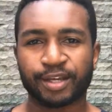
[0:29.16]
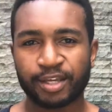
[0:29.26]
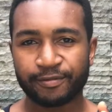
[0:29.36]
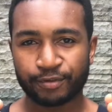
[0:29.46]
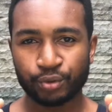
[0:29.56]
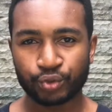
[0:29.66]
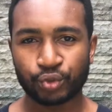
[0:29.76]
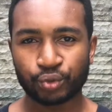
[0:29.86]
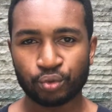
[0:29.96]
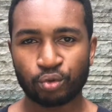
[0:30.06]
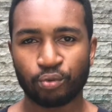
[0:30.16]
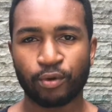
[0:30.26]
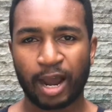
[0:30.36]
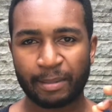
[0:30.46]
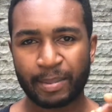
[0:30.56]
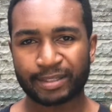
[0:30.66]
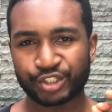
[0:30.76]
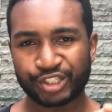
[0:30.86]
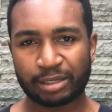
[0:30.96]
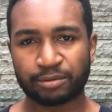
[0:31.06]
If you do what I'm about to
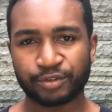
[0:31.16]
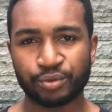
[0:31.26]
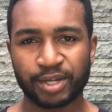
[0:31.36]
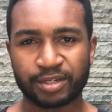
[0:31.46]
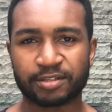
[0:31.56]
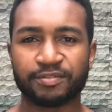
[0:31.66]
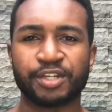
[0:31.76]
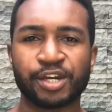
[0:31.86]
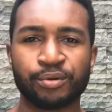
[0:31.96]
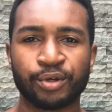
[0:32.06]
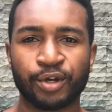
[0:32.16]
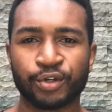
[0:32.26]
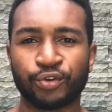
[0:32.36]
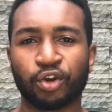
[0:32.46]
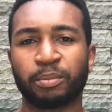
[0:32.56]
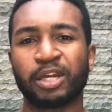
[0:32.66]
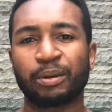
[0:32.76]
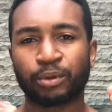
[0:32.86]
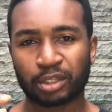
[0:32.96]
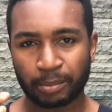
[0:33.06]
share with you in this video, you're going to
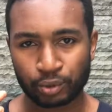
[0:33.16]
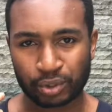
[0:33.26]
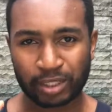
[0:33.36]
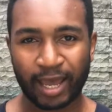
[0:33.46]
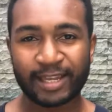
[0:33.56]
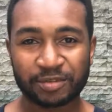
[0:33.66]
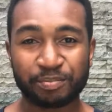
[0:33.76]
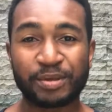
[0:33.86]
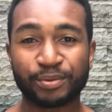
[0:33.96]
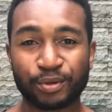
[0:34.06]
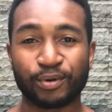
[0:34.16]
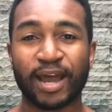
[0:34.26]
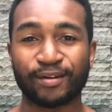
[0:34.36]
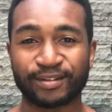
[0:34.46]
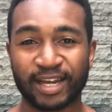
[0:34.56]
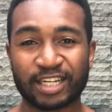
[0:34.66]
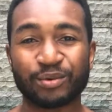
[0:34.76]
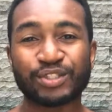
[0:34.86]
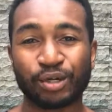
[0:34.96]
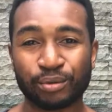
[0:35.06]
become one of the most liked people around. And the
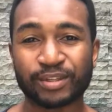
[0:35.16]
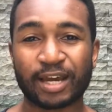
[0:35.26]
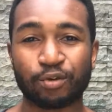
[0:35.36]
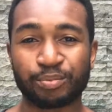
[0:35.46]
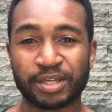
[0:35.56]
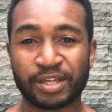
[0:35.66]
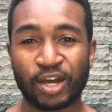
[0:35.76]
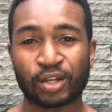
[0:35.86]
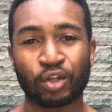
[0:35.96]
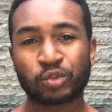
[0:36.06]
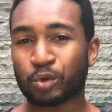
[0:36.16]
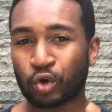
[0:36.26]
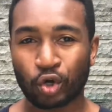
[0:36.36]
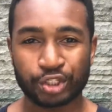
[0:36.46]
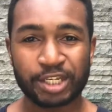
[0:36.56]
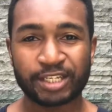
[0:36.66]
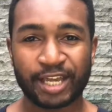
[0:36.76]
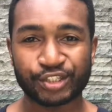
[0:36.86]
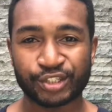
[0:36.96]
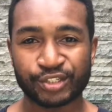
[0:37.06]
result of that will be lots more quality
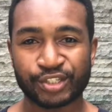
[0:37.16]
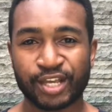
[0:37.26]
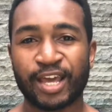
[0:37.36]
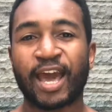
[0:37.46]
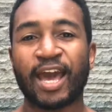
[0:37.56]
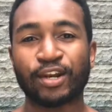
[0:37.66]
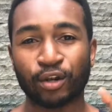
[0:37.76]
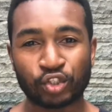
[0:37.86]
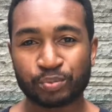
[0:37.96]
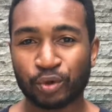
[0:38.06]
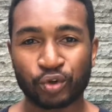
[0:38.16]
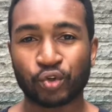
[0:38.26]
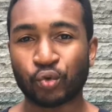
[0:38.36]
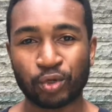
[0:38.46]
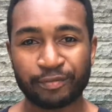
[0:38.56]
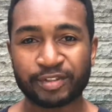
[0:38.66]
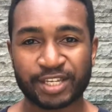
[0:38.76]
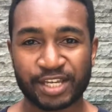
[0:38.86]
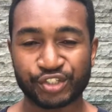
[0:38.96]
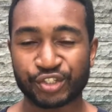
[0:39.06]
connections and lots more cool
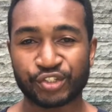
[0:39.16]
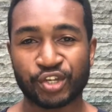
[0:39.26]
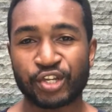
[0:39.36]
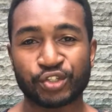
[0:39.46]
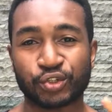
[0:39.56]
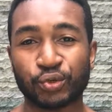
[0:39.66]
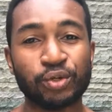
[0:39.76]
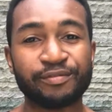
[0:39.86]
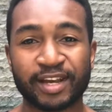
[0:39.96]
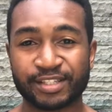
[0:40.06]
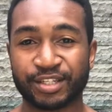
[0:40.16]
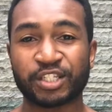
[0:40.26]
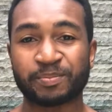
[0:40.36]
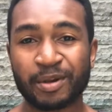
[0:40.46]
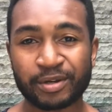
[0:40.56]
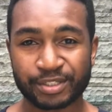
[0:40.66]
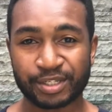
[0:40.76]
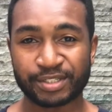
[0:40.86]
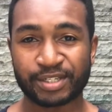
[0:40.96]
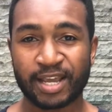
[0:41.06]
invitations to cool events and
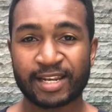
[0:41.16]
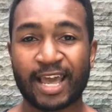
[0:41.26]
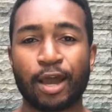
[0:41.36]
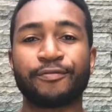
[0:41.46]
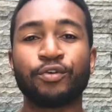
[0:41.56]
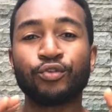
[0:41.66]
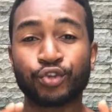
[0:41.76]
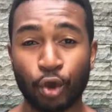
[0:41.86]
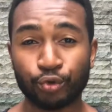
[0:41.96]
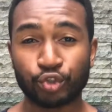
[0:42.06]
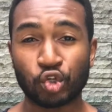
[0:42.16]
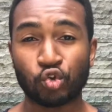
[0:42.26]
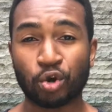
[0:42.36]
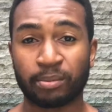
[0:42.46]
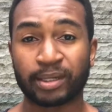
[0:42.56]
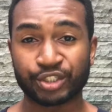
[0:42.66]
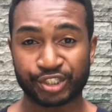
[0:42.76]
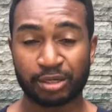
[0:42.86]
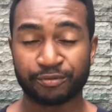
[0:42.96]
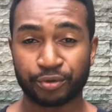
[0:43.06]
experiences. Now, if you don't do what I'm about to
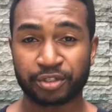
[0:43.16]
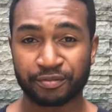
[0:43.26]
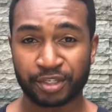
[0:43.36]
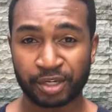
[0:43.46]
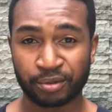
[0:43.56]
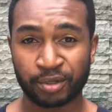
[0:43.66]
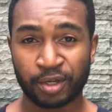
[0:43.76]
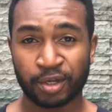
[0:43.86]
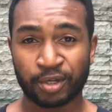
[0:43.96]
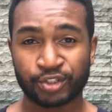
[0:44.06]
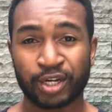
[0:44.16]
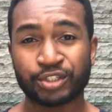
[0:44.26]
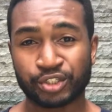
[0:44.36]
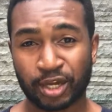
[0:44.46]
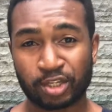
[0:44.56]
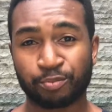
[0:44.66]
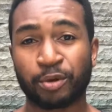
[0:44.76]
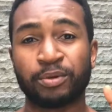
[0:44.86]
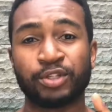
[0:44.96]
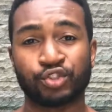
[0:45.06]
share with you in this video, chances are you
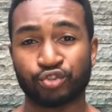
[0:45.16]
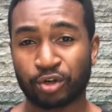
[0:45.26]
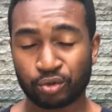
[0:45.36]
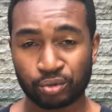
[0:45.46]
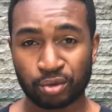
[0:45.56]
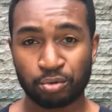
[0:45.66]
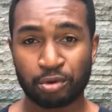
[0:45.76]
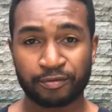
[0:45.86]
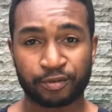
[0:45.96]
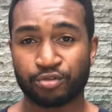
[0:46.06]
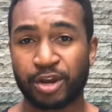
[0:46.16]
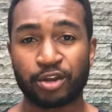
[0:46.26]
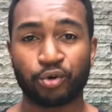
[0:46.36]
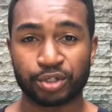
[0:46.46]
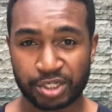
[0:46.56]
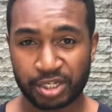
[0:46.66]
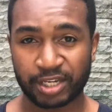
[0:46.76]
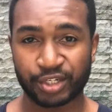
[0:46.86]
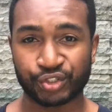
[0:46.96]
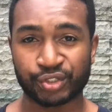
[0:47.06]
probably struggle with creating quality
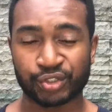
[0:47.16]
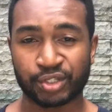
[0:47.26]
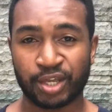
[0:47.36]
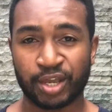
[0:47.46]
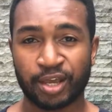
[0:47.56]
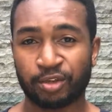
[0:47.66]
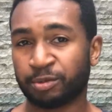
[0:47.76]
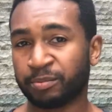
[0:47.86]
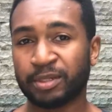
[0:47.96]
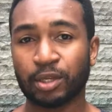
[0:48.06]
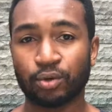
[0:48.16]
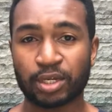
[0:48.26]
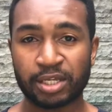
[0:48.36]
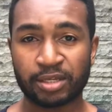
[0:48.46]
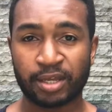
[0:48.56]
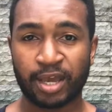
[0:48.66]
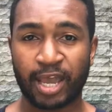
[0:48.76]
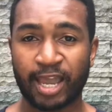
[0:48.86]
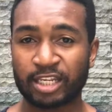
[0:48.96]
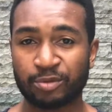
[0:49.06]
connections, you'll probably be lonely,
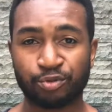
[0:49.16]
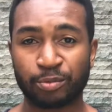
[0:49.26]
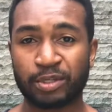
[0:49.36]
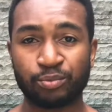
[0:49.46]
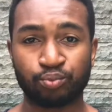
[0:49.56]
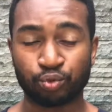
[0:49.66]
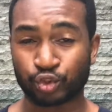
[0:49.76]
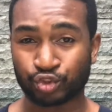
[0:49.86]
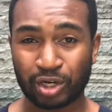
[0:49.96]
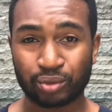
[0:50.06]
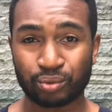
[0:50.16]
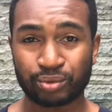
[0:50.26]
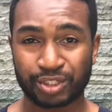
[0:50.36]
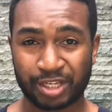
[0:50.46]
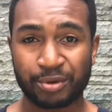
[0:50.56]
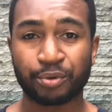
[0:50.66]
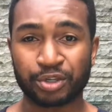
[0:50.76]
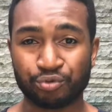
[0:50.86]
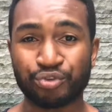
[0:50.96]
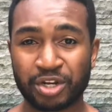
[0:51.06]
and you probably will struggle to get what
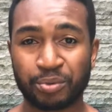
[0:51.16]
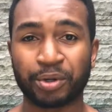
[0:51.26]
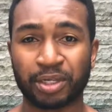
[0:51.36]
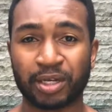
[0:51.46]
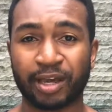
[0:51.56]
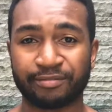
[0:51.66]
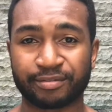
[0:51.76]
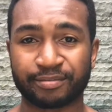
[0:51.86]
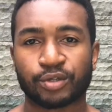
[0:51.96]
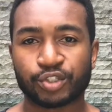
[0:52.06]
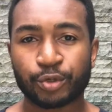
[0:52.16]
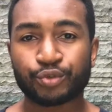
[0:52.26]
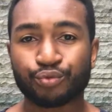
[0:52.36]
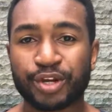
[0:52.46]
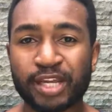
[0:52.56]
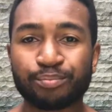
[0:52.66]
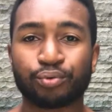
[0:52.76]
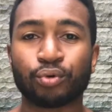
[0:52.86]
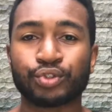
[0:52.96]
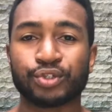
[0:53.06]
you really want in life. So it's really
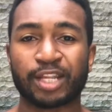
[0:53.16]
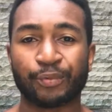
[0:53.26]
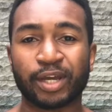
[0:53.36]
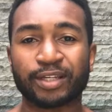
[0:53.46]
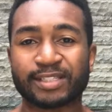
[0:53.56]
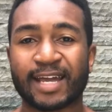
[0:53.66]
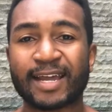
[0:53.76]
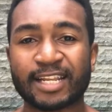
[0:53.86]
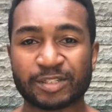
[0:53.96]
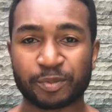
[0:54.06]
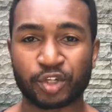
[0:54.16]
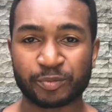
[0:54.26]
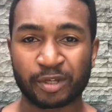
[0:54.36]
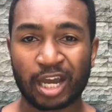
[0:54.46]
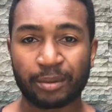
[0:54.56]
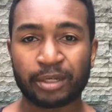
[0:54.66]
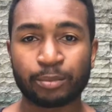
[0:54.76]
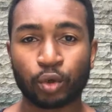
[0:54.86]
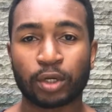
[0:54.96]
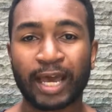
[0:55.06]
important that we understand this because becoming a
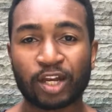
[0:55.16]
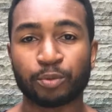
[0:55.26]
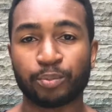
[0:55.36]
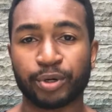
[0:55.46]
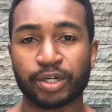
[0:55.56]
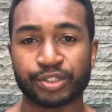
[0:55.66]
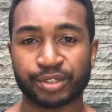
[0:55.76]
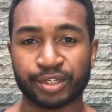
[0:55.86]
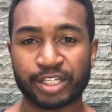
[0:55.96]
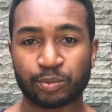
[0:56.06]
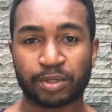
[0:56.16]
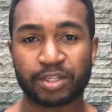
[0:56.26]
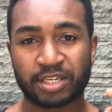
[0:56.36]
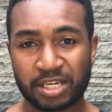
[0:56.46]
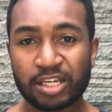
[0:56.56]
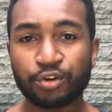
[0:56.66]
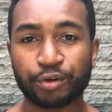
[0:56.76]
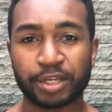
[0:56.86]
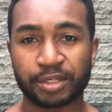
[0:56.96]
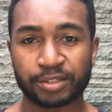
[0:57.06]
more likable person is one of the key
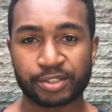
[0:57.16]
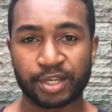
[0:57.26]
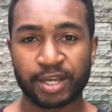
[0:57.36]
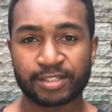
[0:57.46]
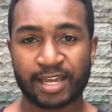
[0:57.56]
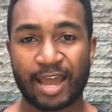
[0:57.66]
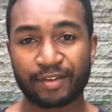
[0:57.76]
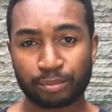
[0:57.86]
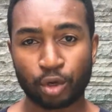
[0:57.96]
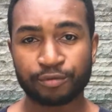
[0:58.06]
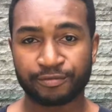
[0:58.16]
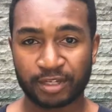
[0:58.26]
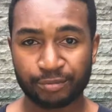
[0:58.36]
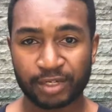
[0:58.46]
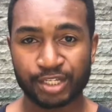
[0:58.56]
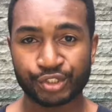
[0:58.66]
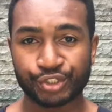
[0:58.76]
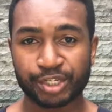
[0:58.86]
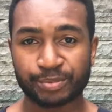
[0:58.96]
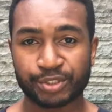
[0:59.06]
ingredients to having more fulfilling
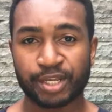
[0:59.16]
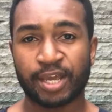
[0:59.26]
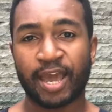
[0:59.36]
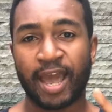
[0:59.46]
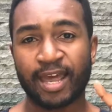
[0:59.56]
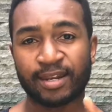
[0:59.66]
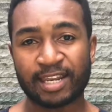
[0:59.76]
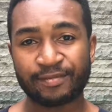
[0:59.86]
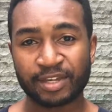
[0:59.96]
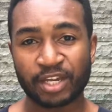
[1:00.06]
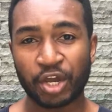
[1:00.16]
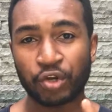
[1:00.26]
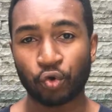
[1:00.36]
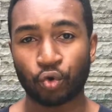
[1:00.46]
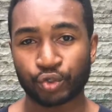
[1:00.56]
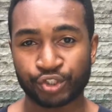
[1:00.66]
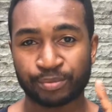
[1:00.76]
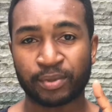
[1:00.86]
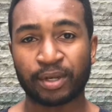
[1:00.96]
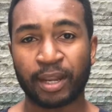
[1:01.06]
relationships and living an
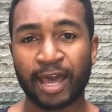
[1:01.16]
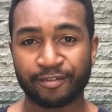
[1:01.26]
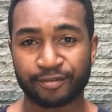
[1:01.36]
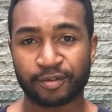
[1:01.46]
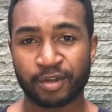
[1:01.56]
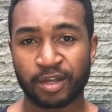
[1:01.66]
awesome life.